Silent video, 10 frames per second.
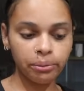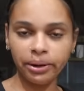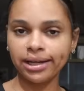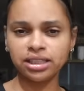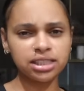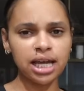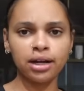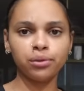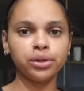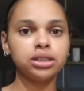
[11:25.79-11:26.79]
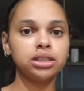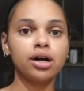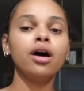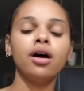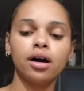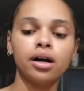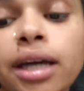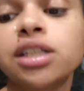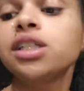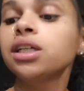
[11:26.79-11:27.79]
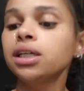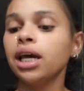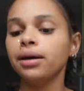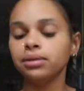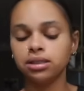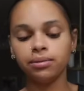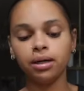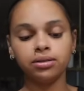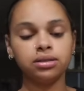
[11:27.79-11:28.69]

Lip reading: the packages out of Ricci's car and Sheen gave me some other